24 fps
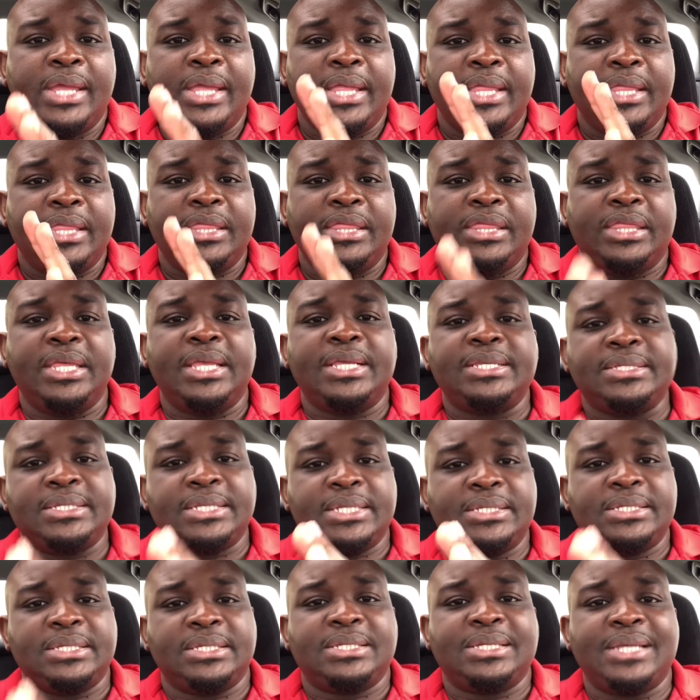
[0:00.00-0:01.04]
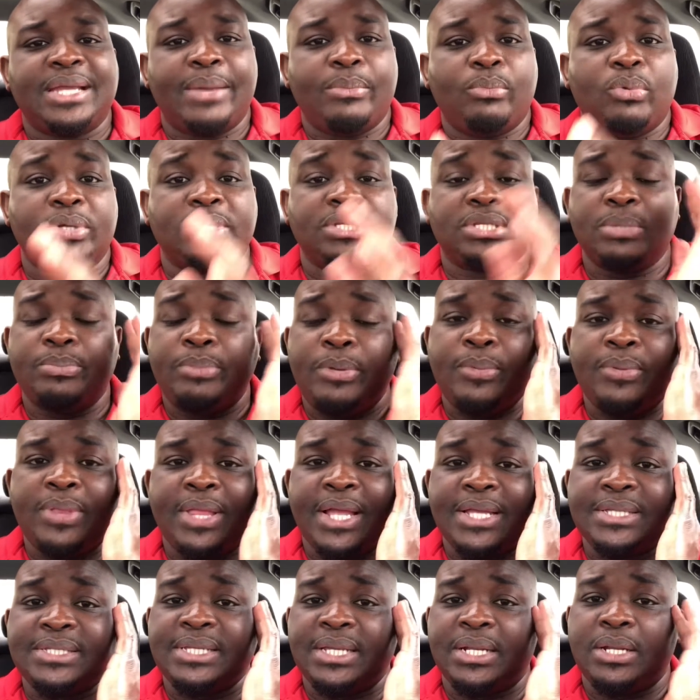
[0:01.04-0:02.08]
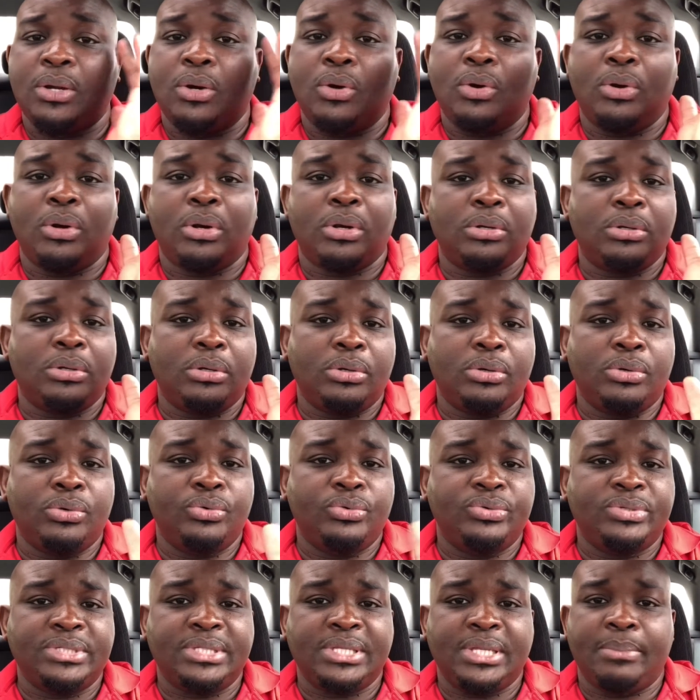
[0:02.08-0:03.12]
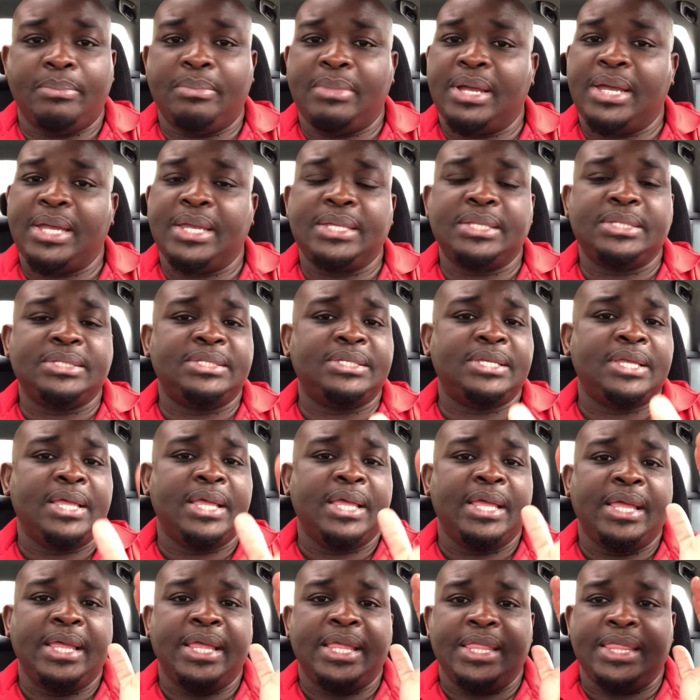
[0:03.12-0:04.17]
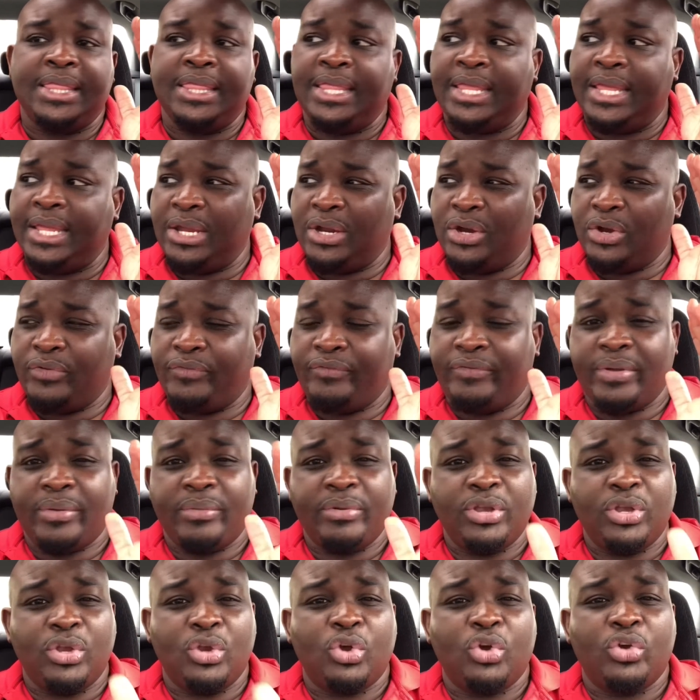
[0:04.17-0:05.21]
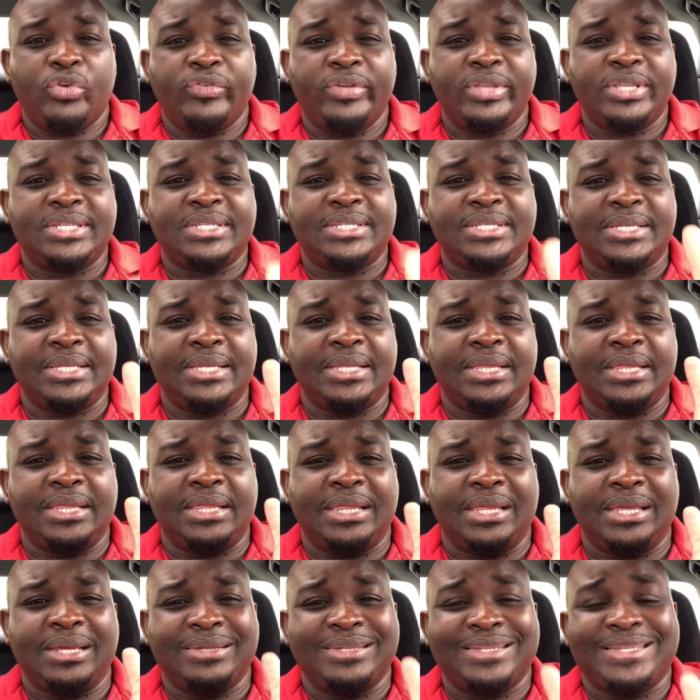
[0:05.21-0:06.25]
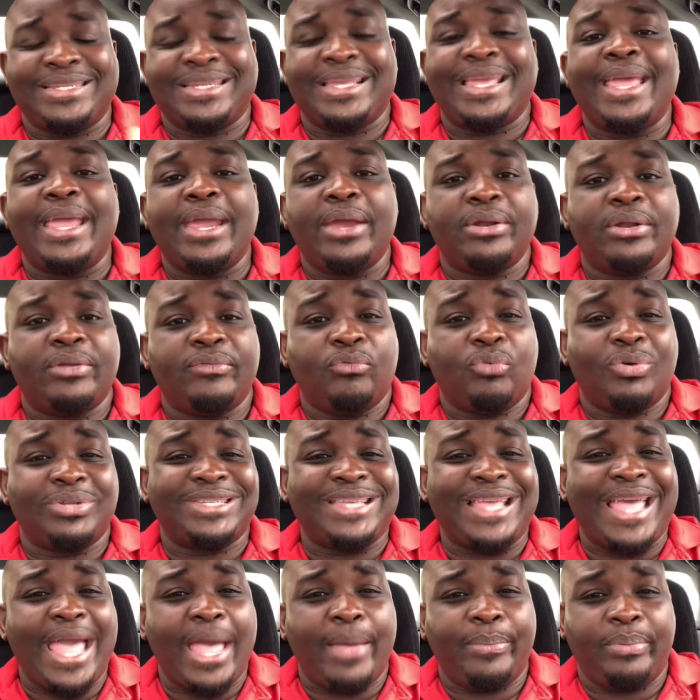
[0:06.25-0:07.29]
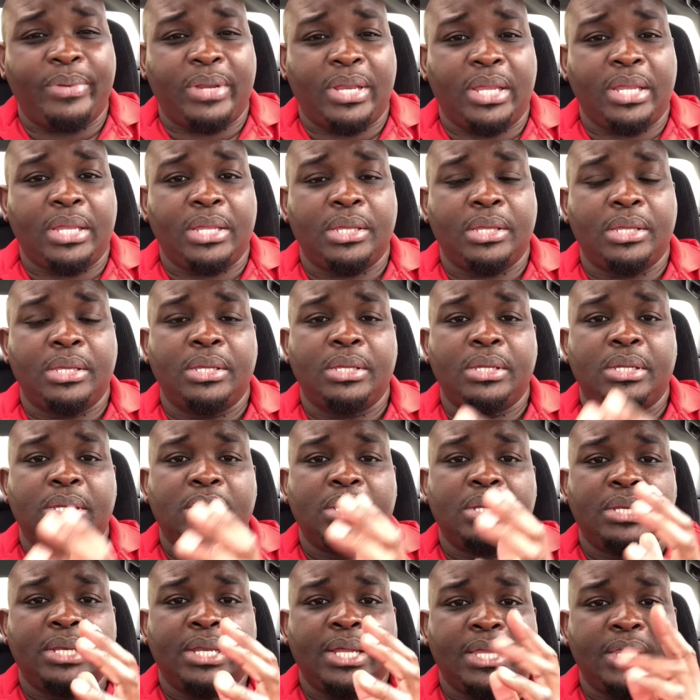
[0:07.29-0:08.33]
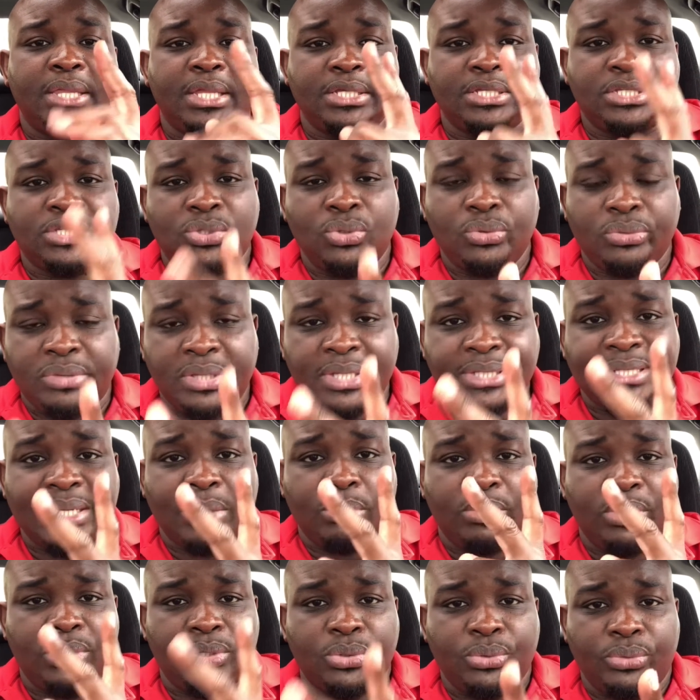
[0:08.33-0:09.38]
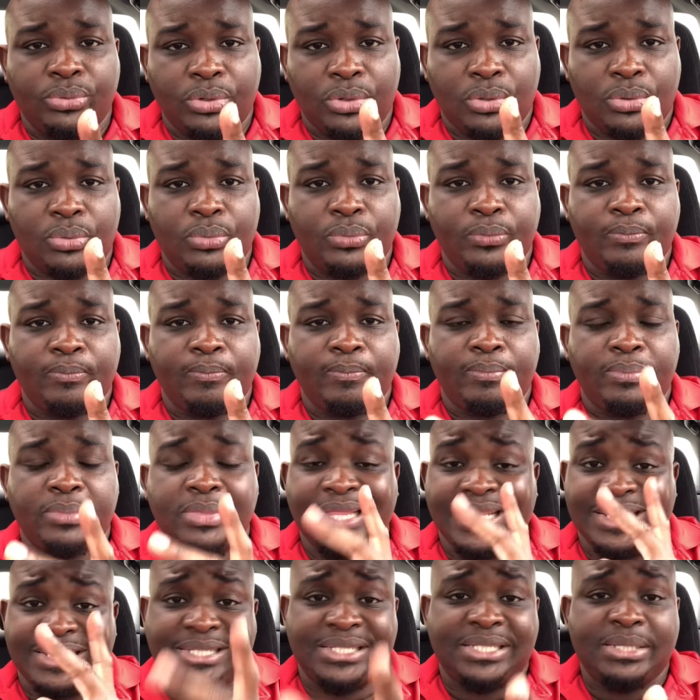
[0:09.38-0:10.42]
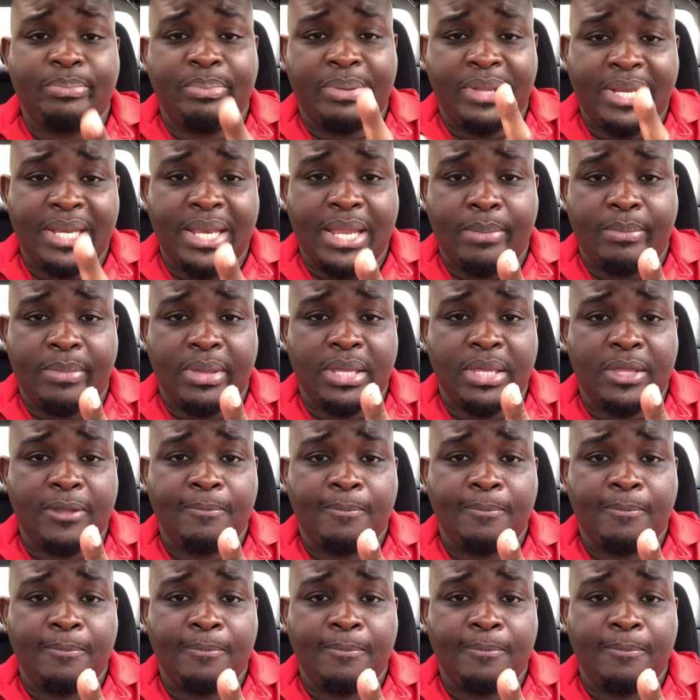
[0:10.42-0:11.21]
this is a time where some people, like I said, are losing their minds. They are very nervous. They're scared of what's happening. Now, there's two things that we do know. This is a pandemic.